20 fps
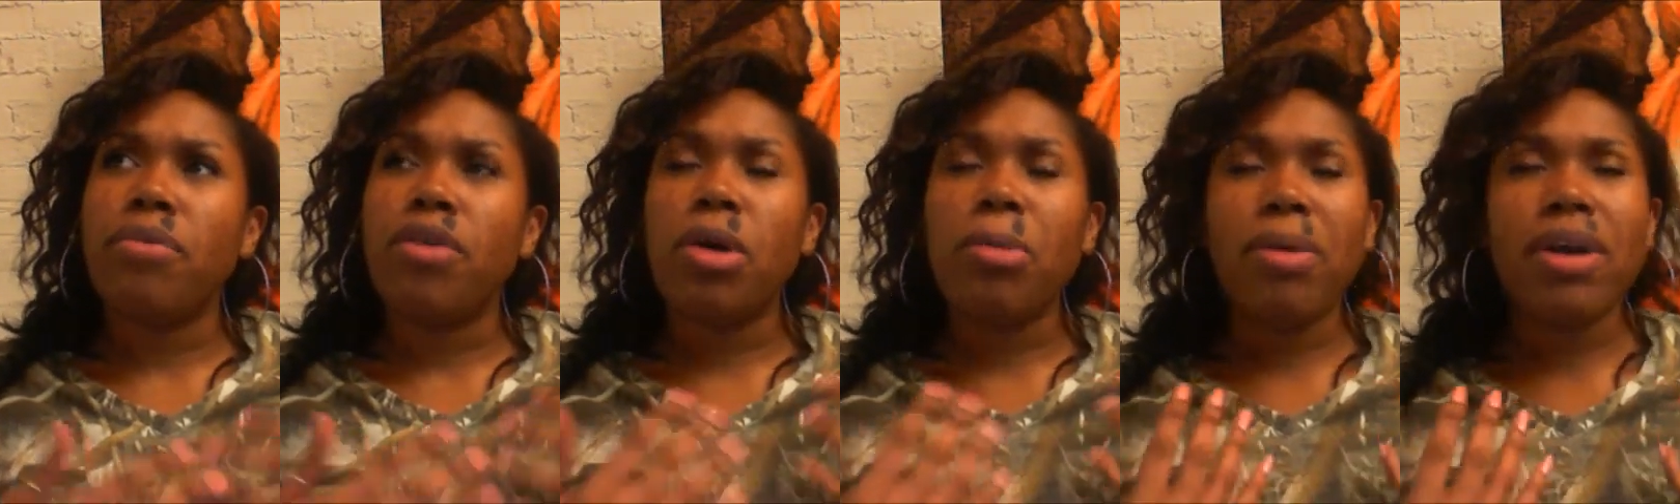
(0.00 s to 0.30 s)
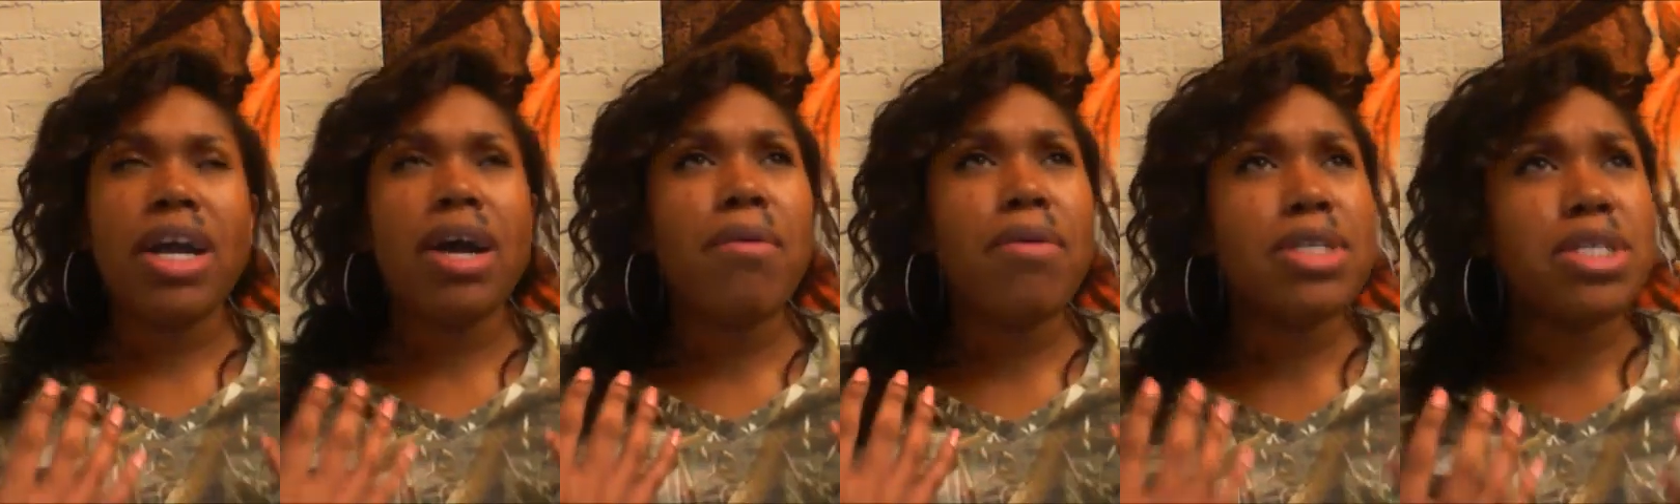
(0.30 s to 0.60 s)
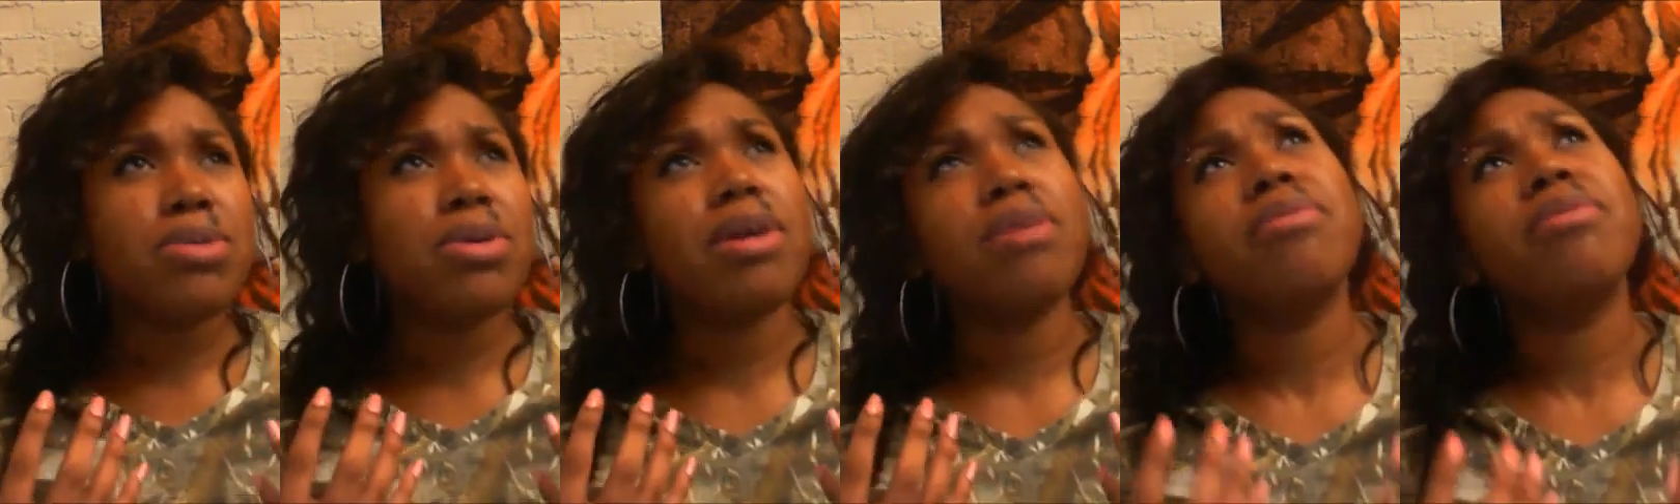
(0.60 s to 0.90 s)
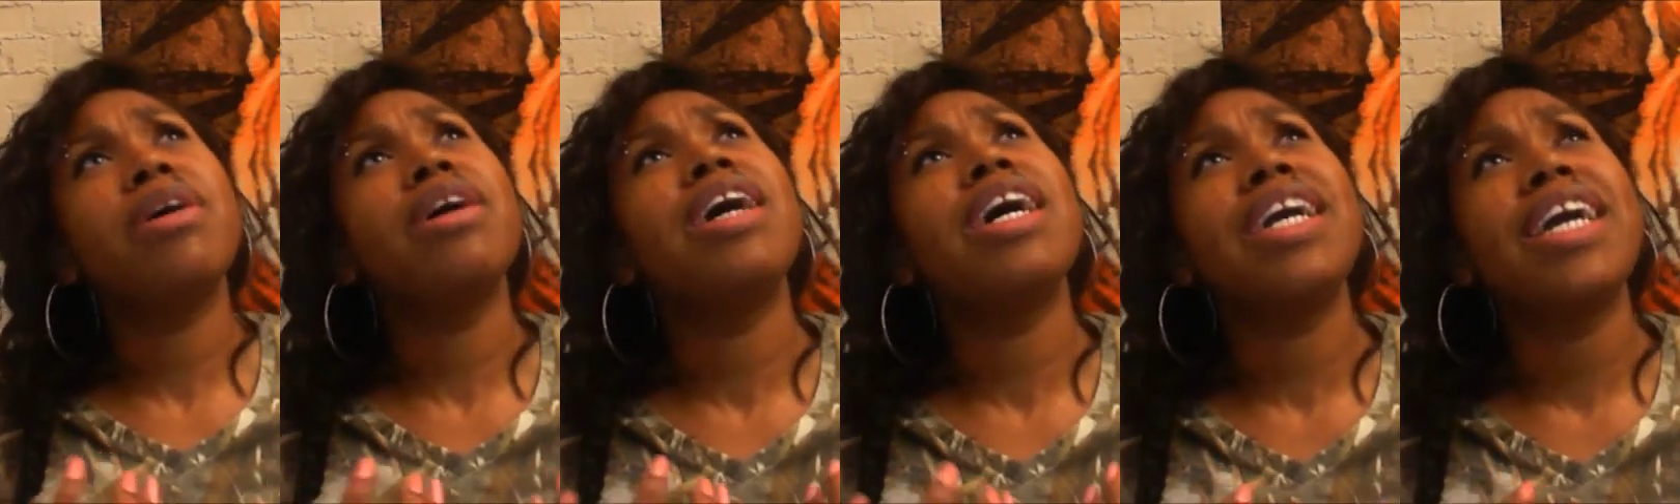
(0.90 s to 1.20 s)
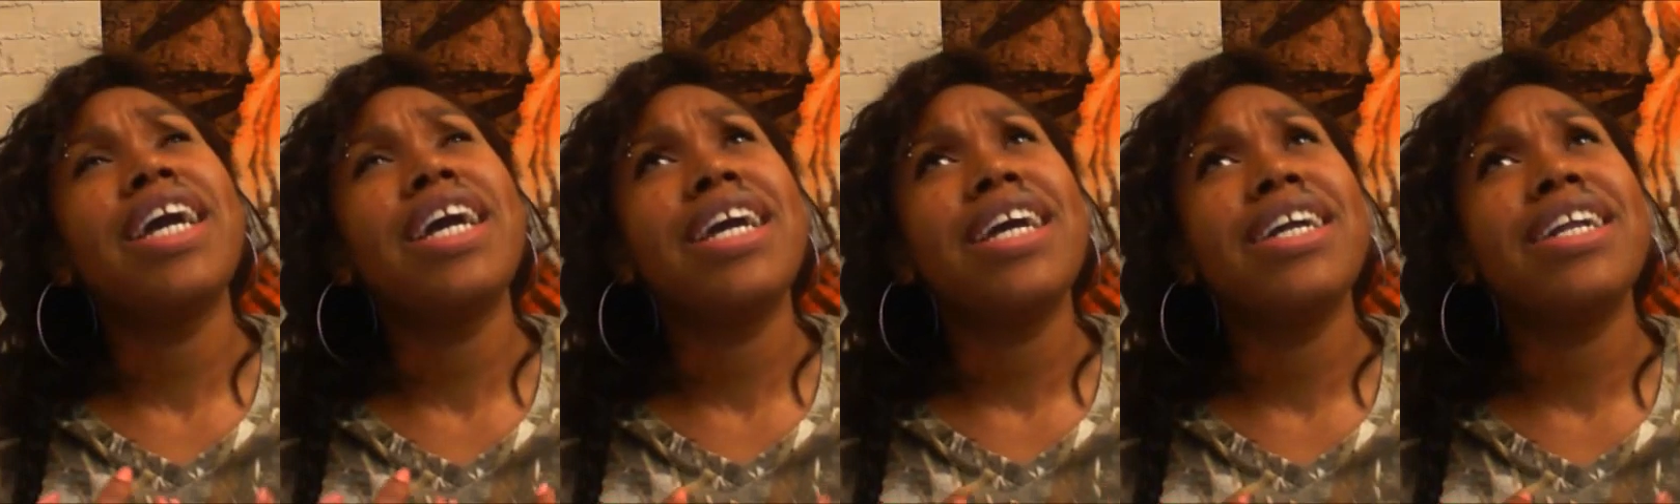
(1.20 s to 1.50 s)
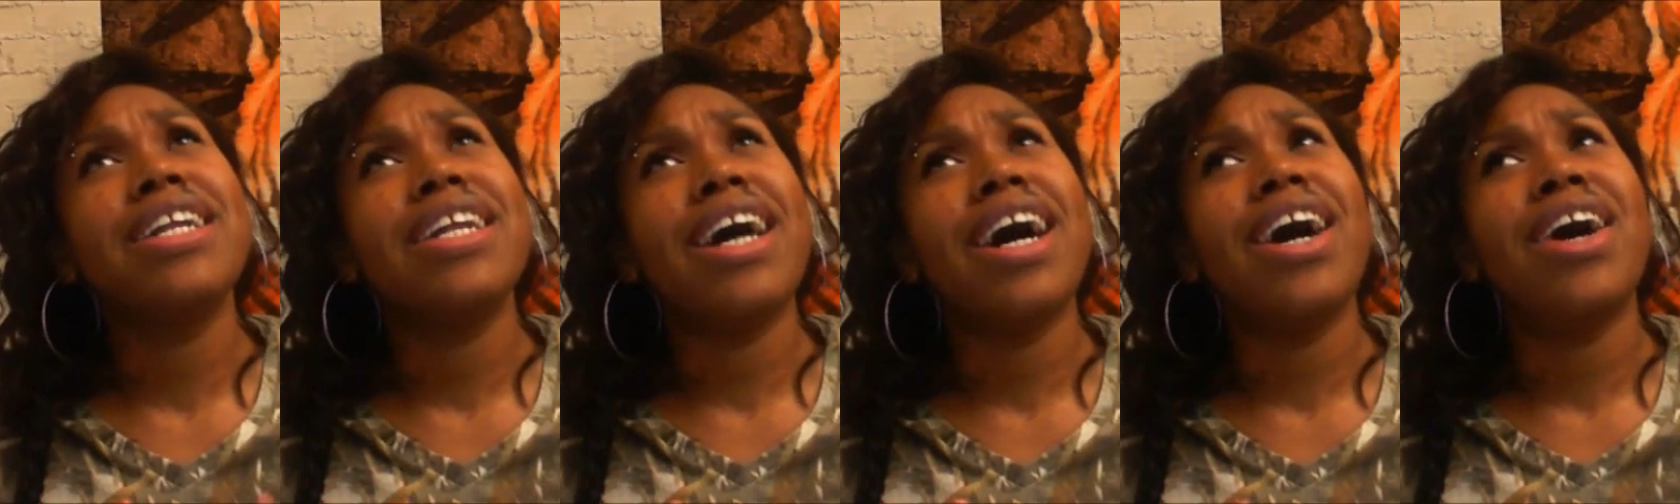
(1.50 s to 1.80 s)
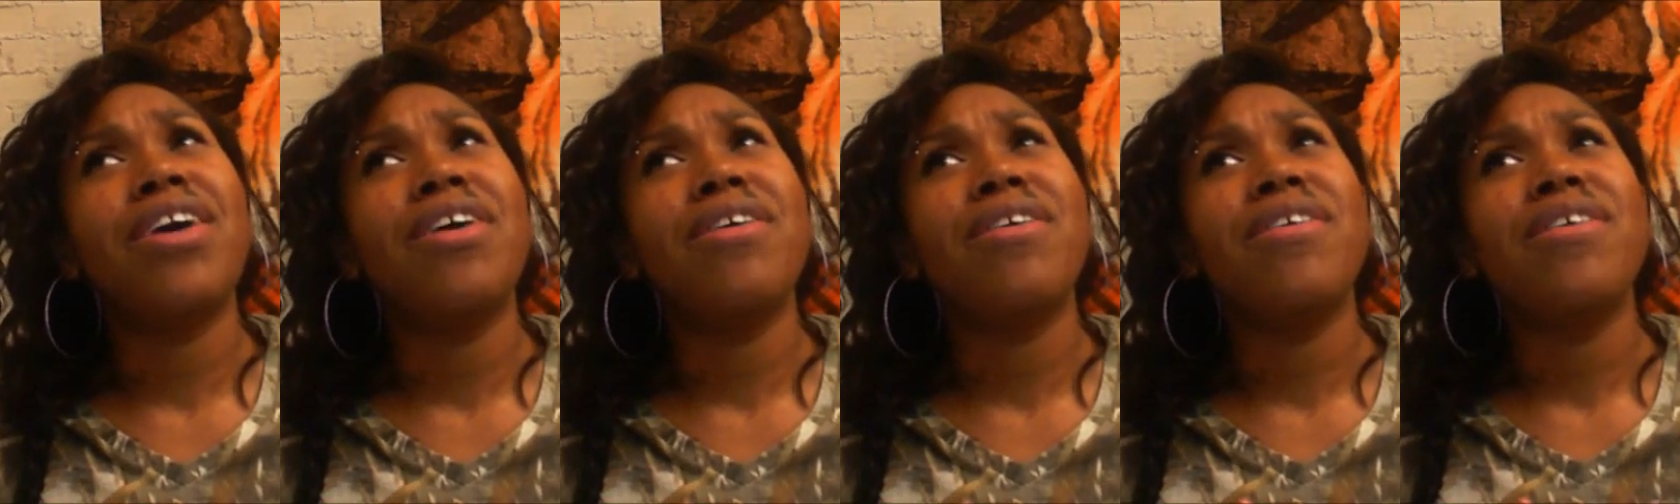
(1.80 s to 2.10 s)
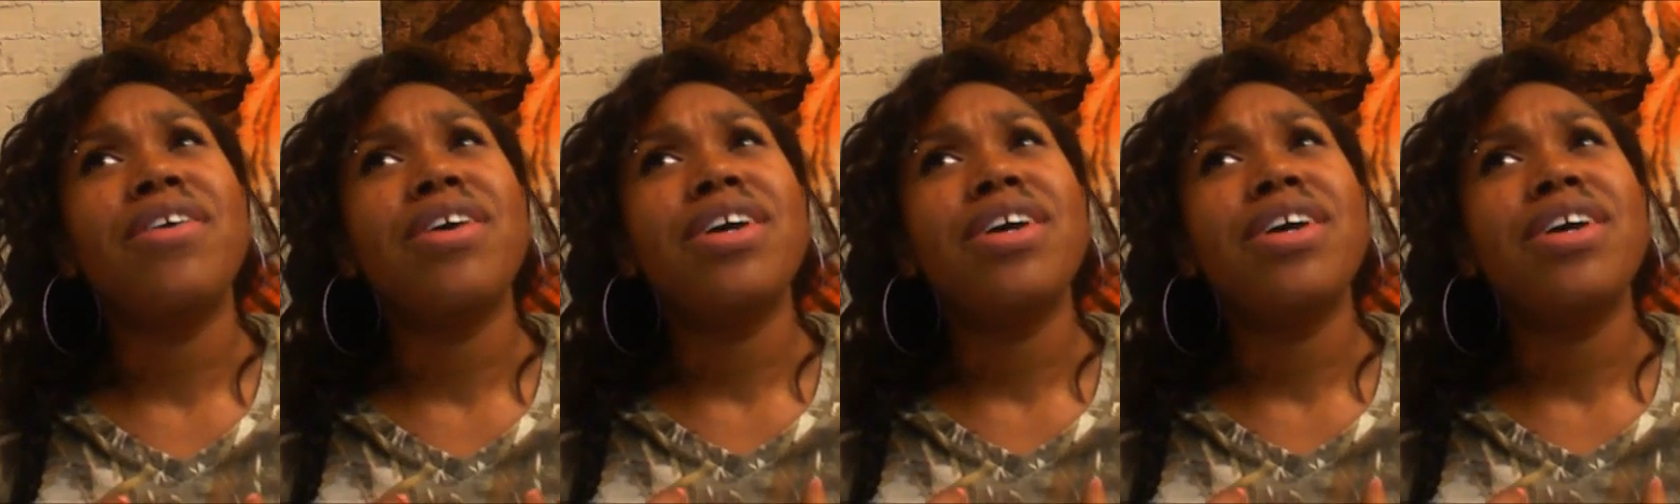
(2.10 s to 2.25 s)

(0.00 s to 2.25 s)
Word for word: oh my god, what's the word? I can't get it out.